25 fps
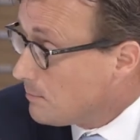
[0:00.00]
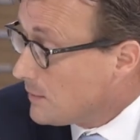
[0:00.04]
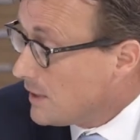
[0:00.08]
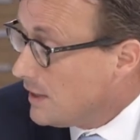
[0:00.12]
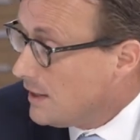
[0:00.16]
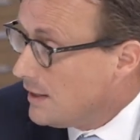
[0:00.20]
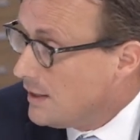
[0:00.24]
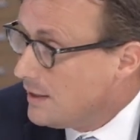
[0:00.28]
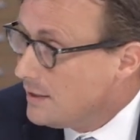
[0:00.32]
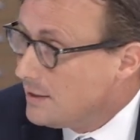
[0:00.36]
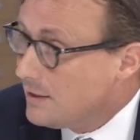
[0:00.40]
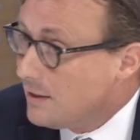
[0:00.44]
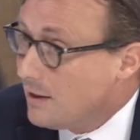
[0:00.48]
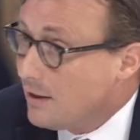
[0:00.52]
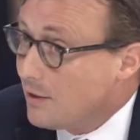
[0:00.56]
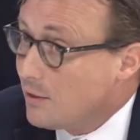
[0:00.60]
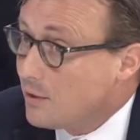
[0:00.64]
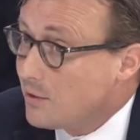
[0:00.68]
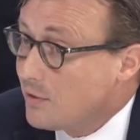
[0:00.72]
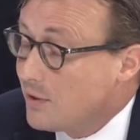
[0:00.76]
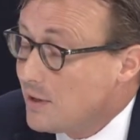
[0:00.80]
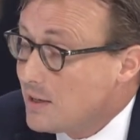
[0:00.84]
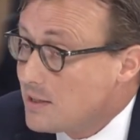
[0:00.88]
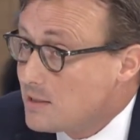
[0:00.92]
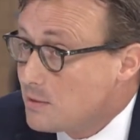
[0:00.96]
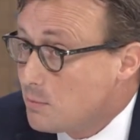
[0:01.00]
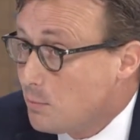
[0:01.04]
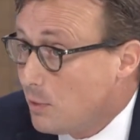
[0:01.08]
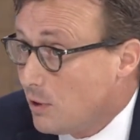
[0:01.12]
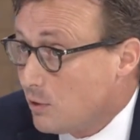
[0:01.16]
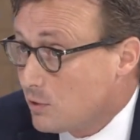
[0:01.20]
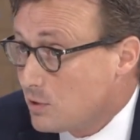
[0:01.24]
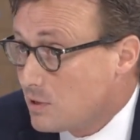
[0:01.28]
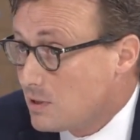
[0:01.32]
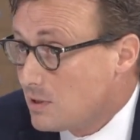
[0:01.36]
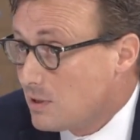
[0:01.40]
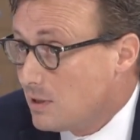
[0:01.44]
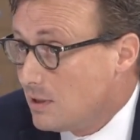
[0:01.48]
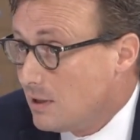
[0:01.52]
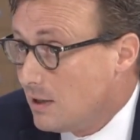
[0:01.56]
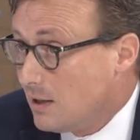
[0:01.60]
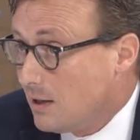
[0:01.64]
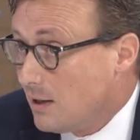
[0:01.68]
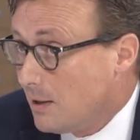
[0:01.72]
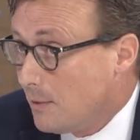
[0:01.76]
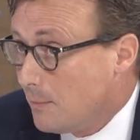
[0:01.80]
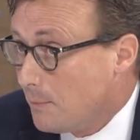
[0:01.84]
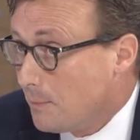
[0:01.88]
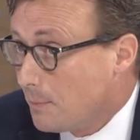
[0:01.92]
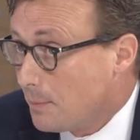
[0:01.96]
And other things about
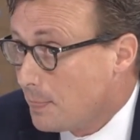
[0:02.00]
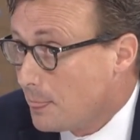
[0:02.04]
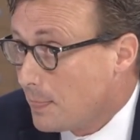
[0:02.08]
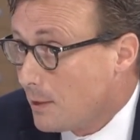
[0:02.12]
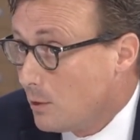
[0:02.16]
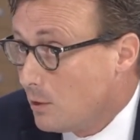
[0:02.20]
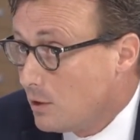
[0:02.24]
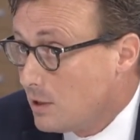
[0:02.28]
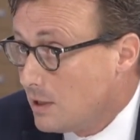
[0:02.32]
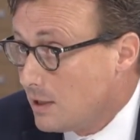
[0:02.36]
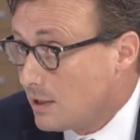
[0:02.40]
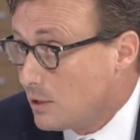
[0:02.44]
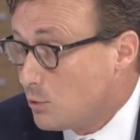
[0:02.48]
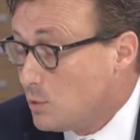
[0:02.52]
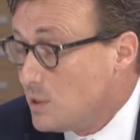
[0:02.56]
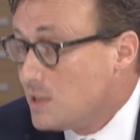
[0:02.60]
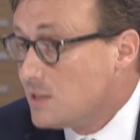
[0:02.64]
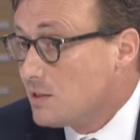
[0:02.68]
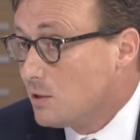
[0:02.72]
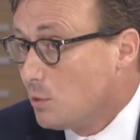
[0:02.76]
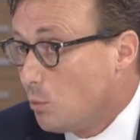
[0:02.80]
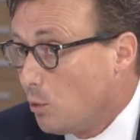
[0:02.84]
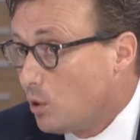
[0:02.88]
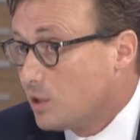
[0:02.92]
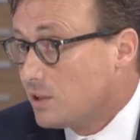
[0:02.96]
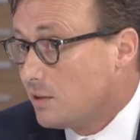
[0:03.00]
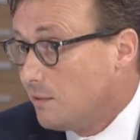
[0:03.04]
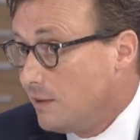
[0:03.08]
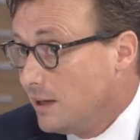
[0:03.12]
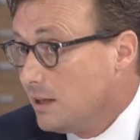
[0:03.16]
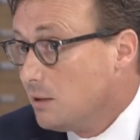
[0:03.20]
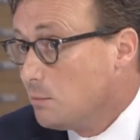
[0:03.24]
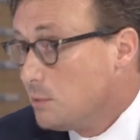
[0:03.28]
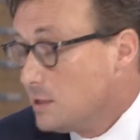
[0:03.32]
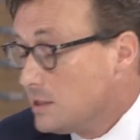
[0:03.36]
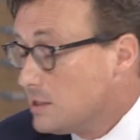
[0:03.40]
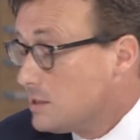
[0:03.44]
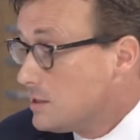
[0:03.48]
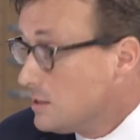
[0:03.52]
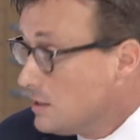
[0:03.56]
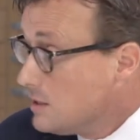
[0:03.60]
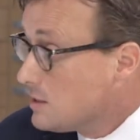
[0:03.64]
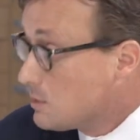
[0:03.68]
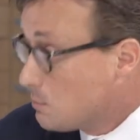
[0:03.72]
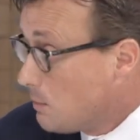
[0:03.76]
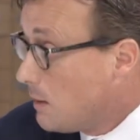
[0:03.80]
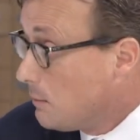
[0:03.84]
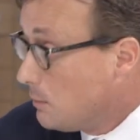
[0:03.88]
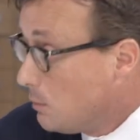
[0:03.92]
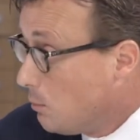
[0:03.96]
um, increasing the water availability
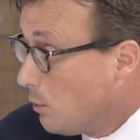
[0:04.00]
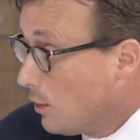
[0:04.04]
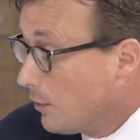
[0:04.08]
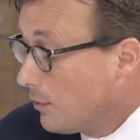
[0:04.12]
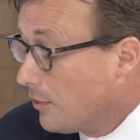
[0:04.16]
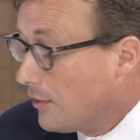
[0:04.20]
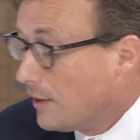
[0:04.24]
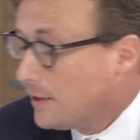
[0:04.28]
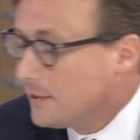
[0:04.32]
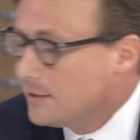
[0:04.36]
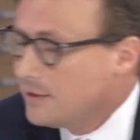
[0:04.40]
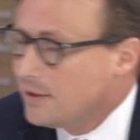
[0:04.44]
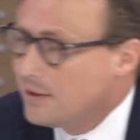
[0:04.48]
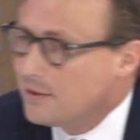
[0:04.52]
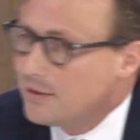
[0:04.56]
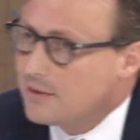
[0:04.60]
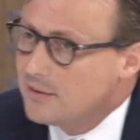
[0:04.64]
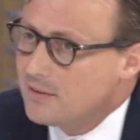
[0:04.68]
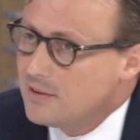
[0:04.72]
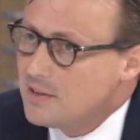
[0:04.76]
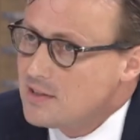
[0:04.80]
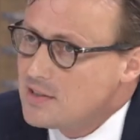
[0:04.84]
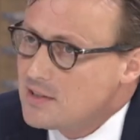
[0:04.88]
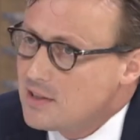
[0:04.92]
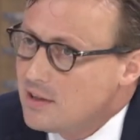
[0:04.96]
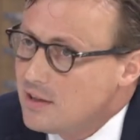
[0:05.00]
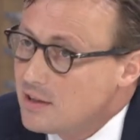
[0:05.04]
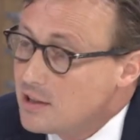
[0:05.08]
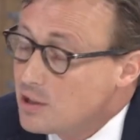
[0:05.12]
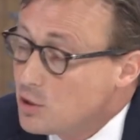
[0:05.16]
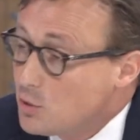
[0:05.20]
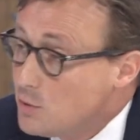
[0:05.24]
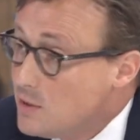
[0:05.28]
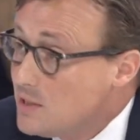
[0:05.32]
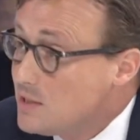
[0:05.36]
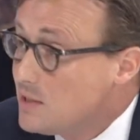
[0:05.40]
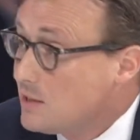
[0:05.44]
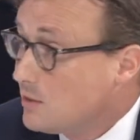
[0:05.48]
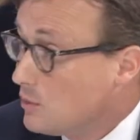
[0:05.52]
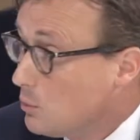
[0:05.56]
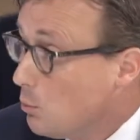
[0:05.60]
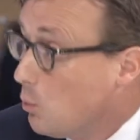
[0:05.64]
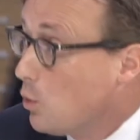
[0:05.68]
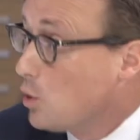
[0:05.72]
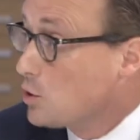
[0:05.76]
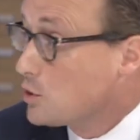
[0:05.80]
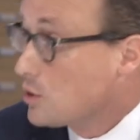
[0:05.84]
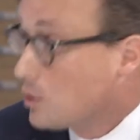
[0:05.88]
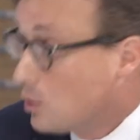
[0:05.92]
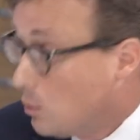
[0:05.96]
is maybe one thing. The other things are increasing the
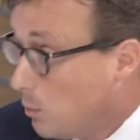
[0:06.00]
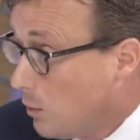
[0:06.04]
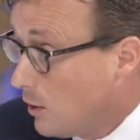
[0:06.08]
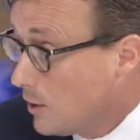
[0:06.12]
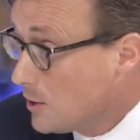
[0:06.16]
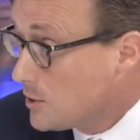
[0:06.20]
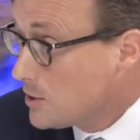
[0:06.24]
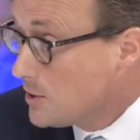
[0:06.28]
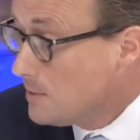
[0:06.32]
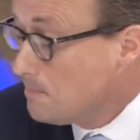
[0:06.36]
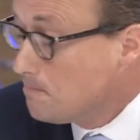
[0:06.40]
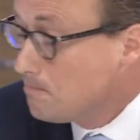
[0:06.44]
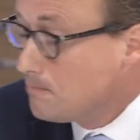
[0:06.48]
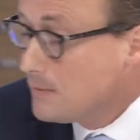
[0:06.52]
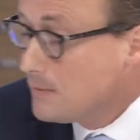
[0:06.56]
water quality.